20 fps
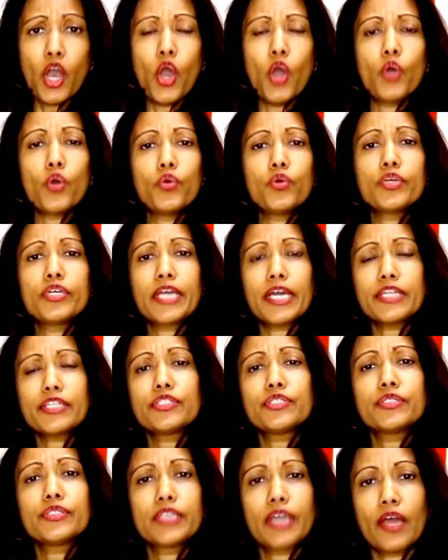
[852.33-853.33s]
who get
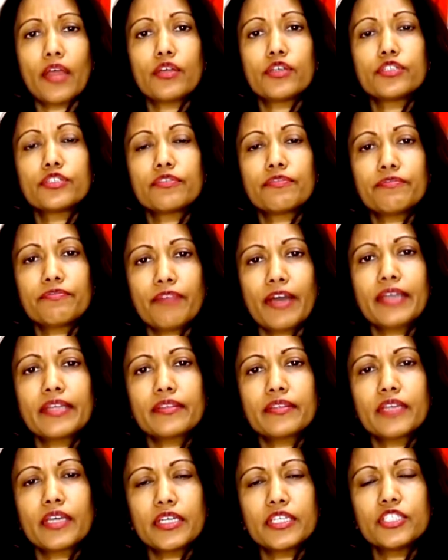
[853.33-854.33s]
together to fight
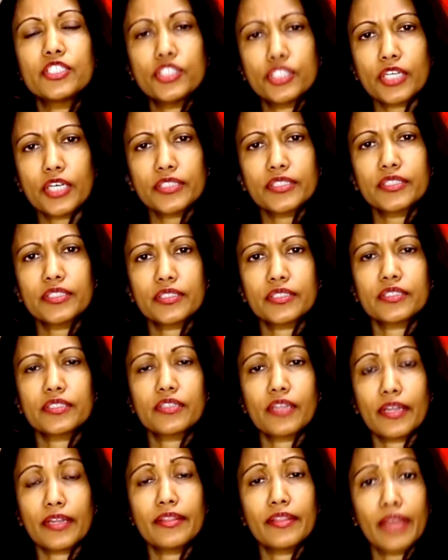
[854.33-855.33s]
the injustices
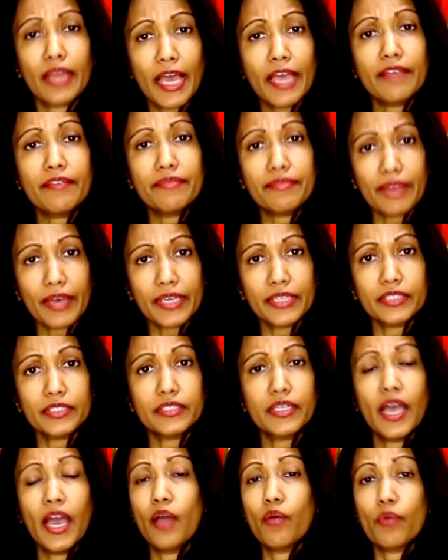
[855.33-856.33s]
that they face
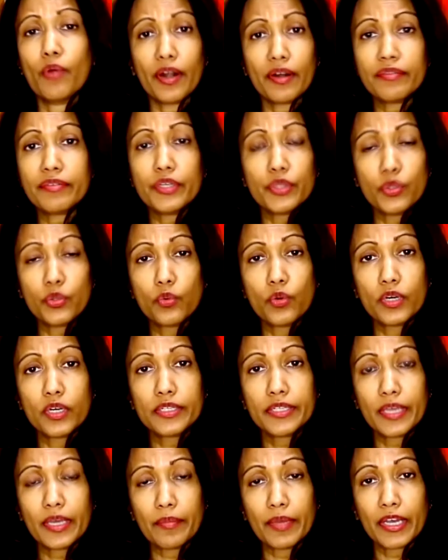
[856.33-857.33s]
wherever in the world
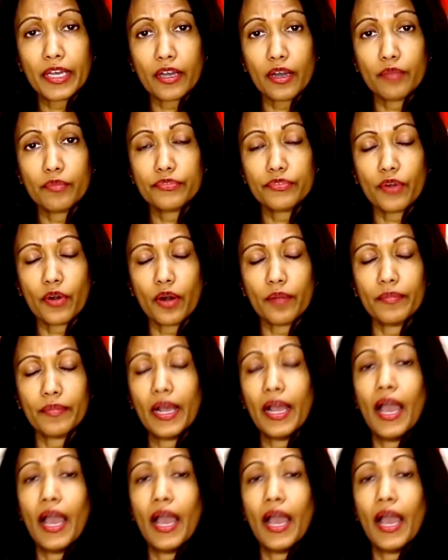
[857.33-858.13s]
they may come from.